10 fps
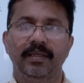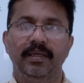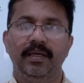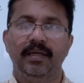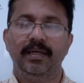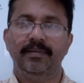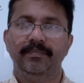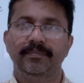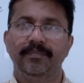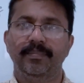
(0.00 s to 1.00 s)

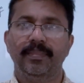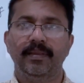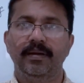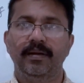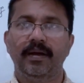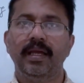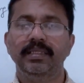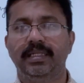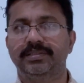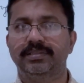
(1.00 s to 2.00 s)
Um,
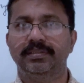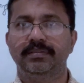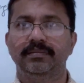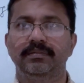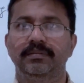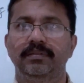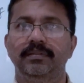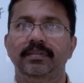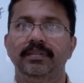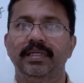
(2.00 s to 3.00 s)
IELTS,
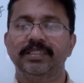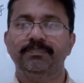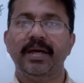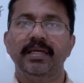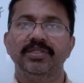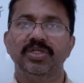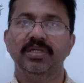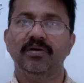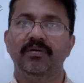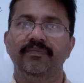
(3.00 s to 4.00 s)
the
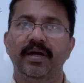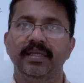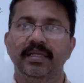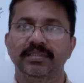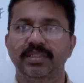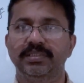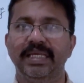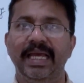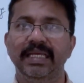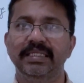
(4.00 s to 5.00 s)
expansion of IELTS is
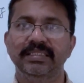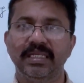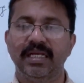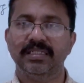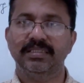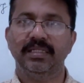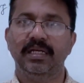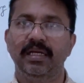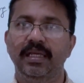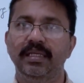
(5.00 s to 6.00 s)

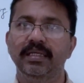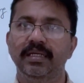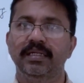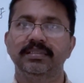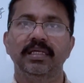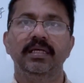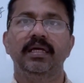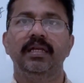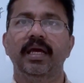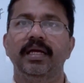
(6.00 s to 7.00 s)
International English
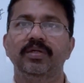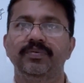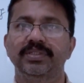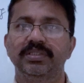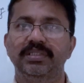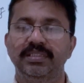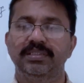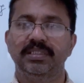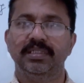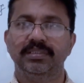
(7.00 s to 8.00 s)
Language
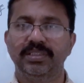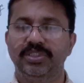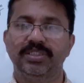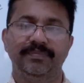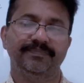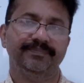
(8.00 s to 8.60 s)
Testing System.